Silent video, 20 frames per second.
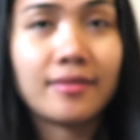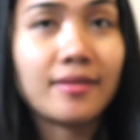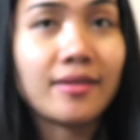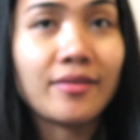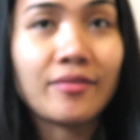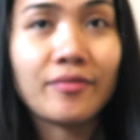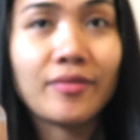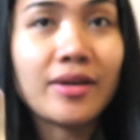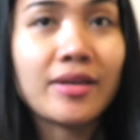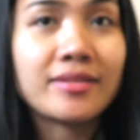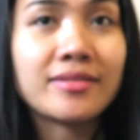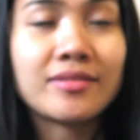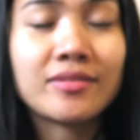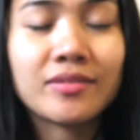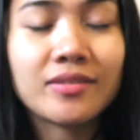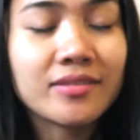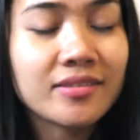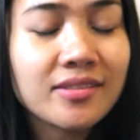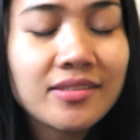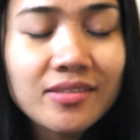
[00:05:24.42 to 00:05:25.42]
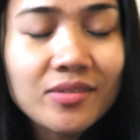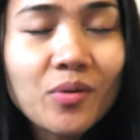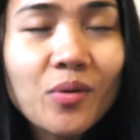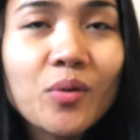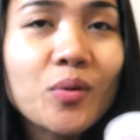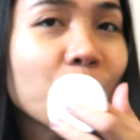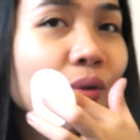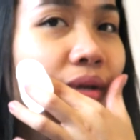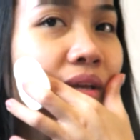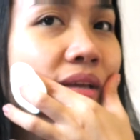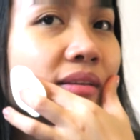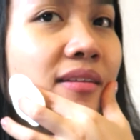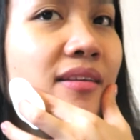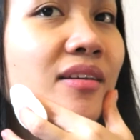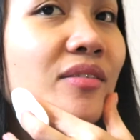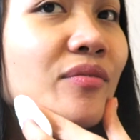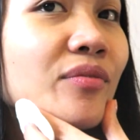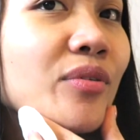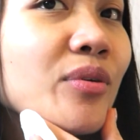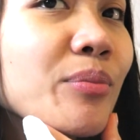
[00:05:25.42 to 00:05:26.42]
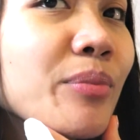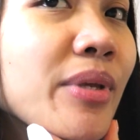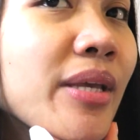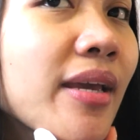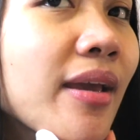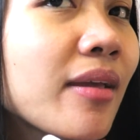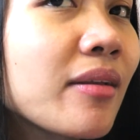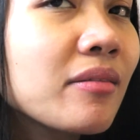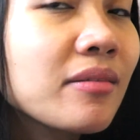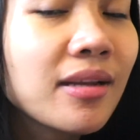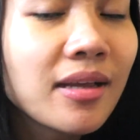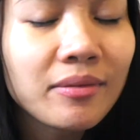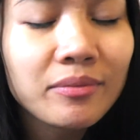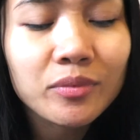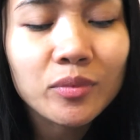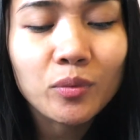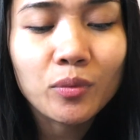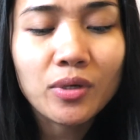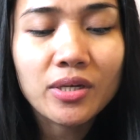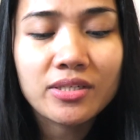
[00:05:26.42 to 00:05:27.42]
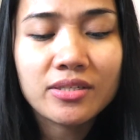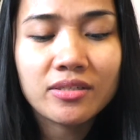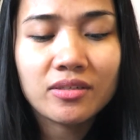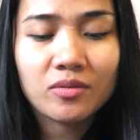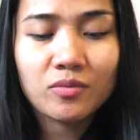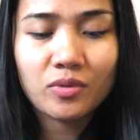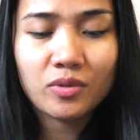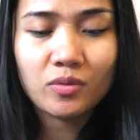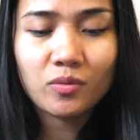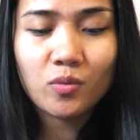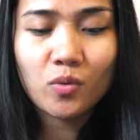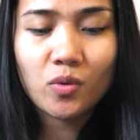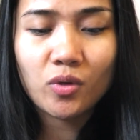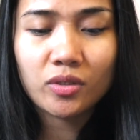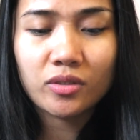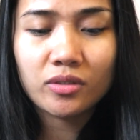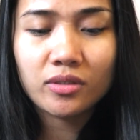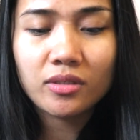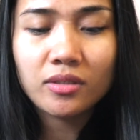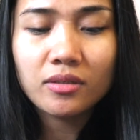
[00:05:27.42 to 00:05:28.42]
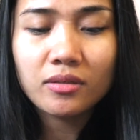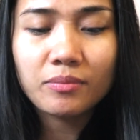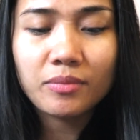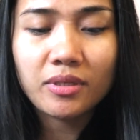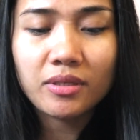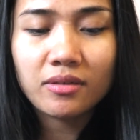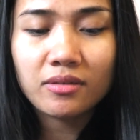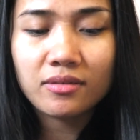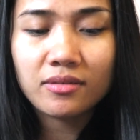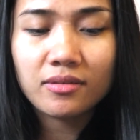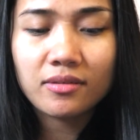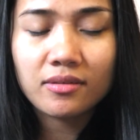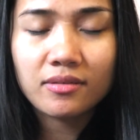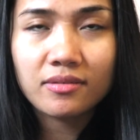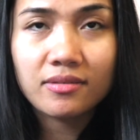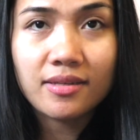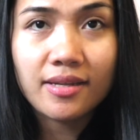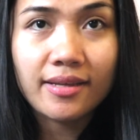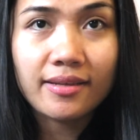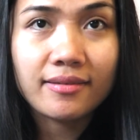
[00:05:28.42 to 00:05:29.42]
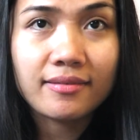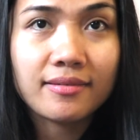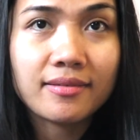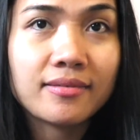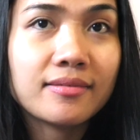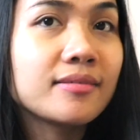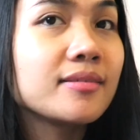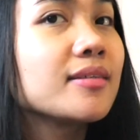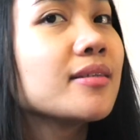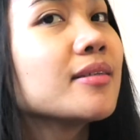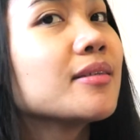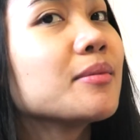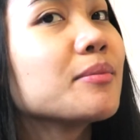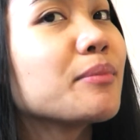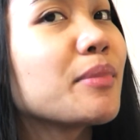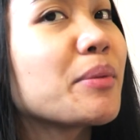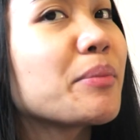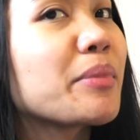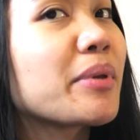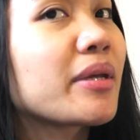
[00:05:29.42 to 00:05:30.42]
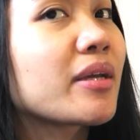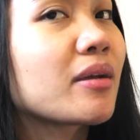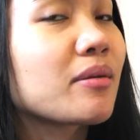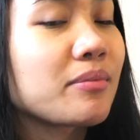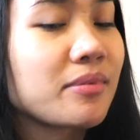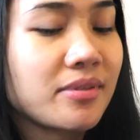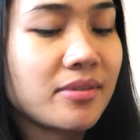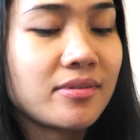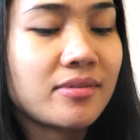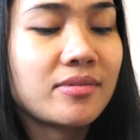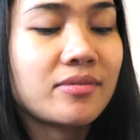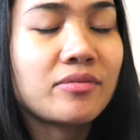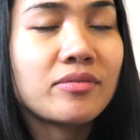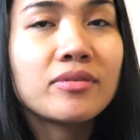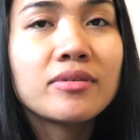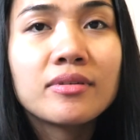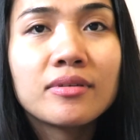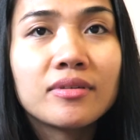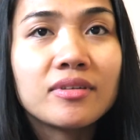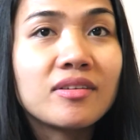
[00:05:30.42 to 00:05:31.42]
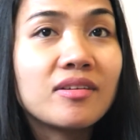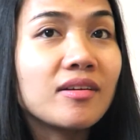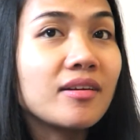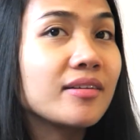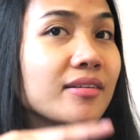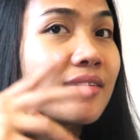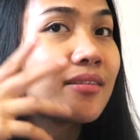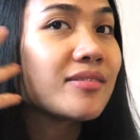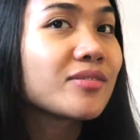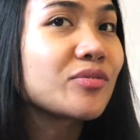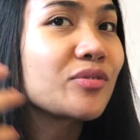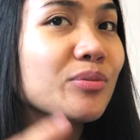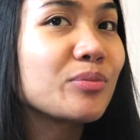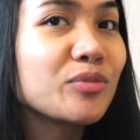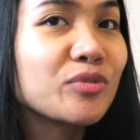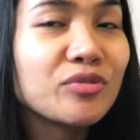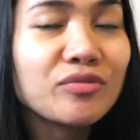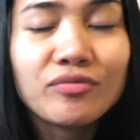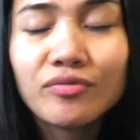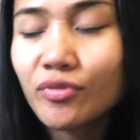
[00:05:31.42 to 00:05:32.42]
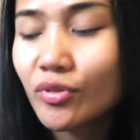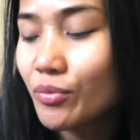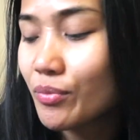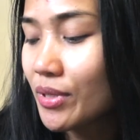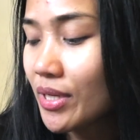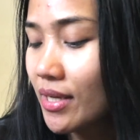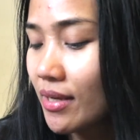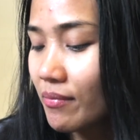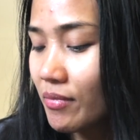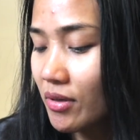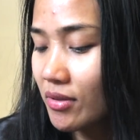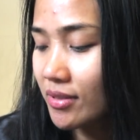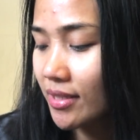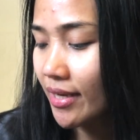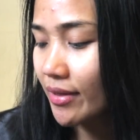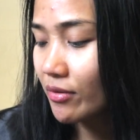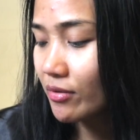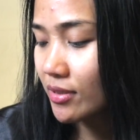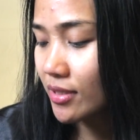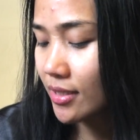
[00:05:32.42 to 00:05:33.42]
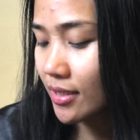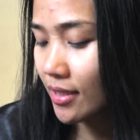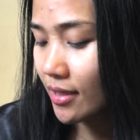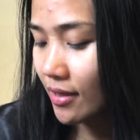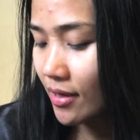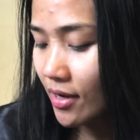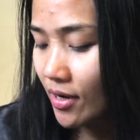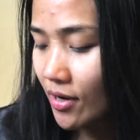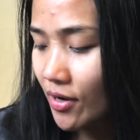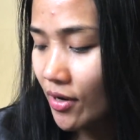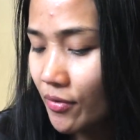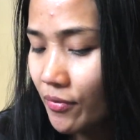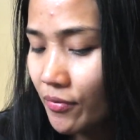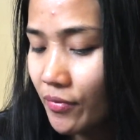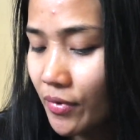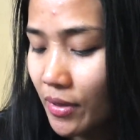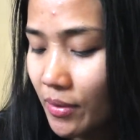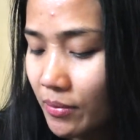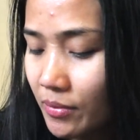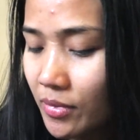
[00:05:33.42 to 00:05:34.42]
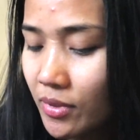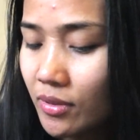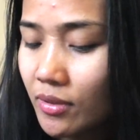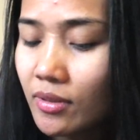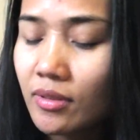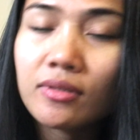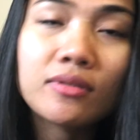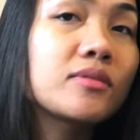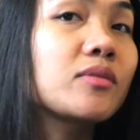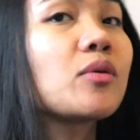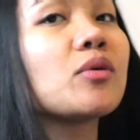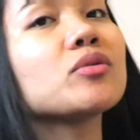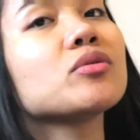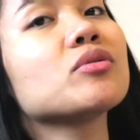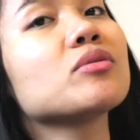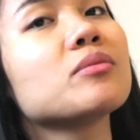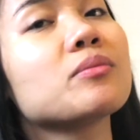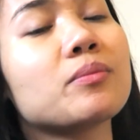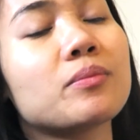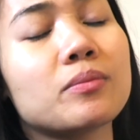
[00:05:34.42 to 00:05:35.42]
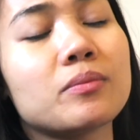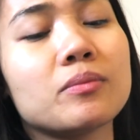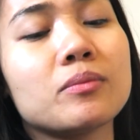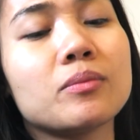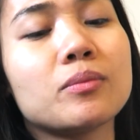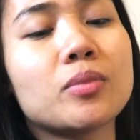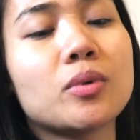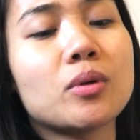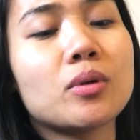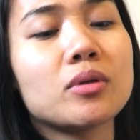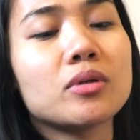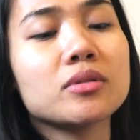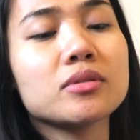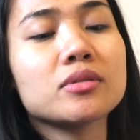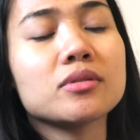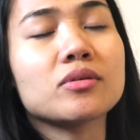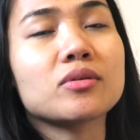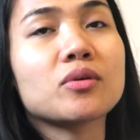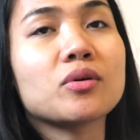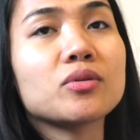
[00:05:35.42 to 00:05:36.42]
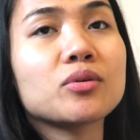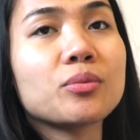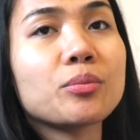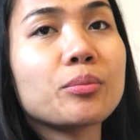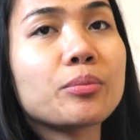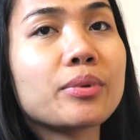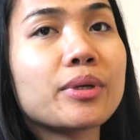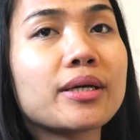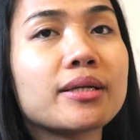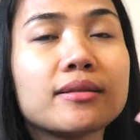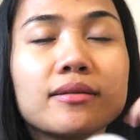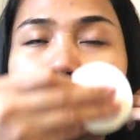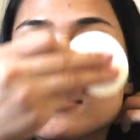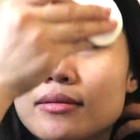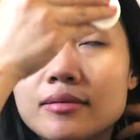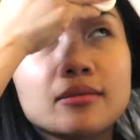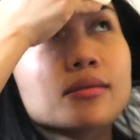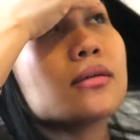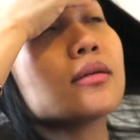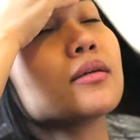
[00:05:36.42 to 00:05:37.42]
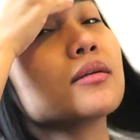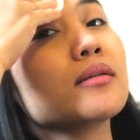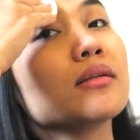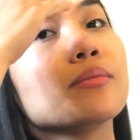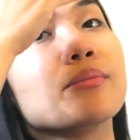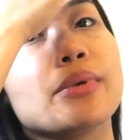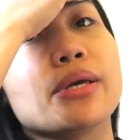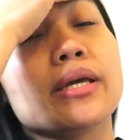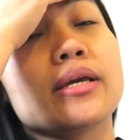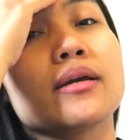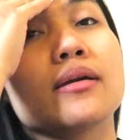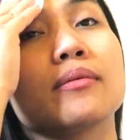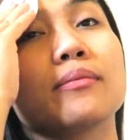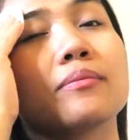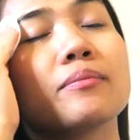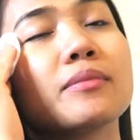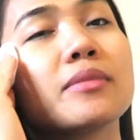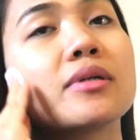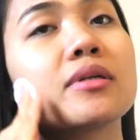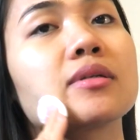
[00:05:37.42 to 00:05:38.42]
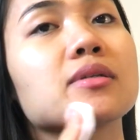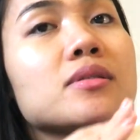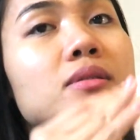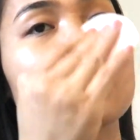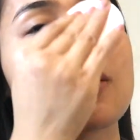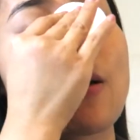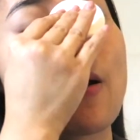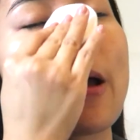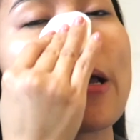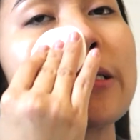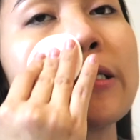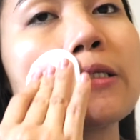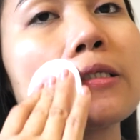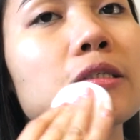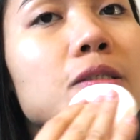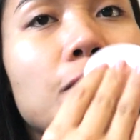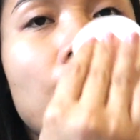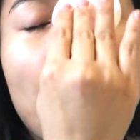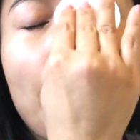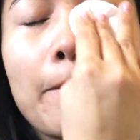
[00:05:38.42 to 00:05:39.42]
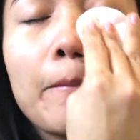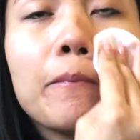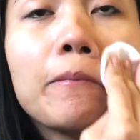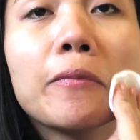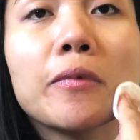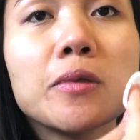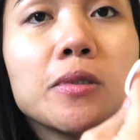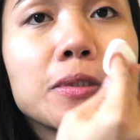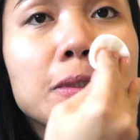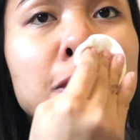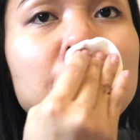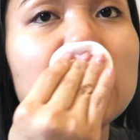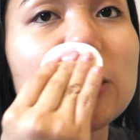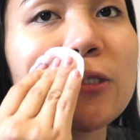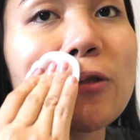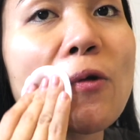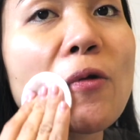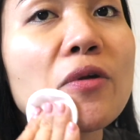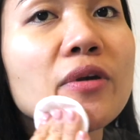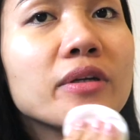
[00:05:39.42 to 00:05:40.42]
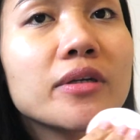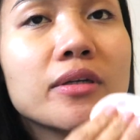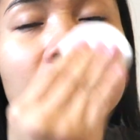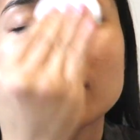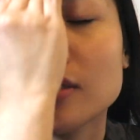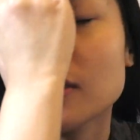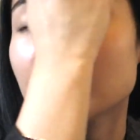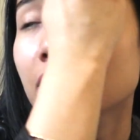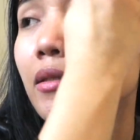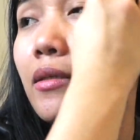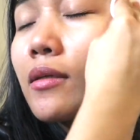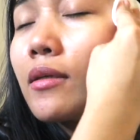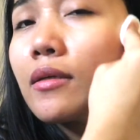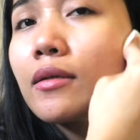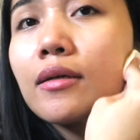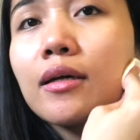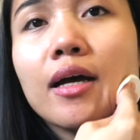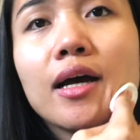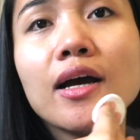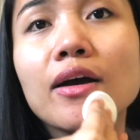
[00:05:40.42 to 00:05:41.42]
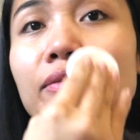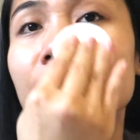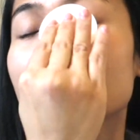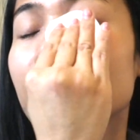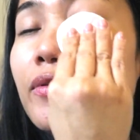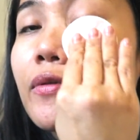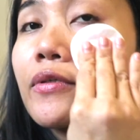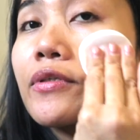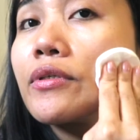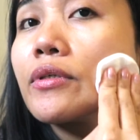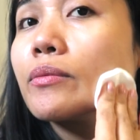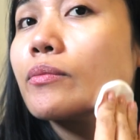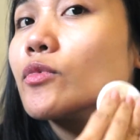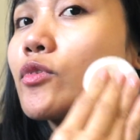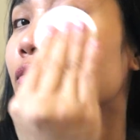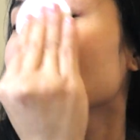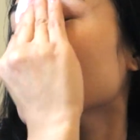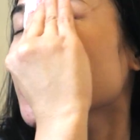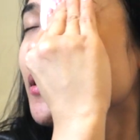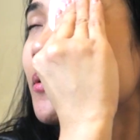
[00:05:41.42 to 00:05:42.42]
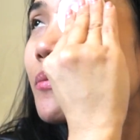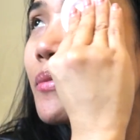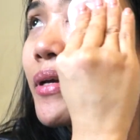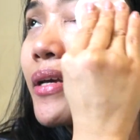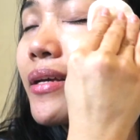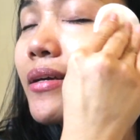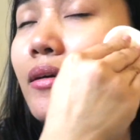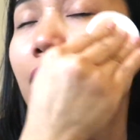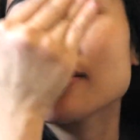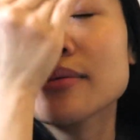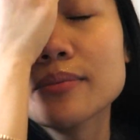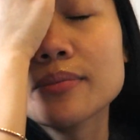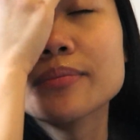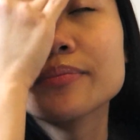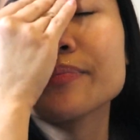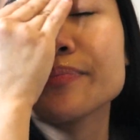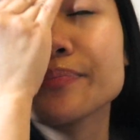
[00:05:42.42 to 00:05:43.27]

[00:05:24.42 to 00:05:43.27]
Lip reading: if I, it's so quick, I think for me, I don't have to wash it with the water because it's like my makeup is gone, it's removed for me, because I don't see from the cotton balls or cotton pad the makeup mark. So I just use this toner after removing the makeup.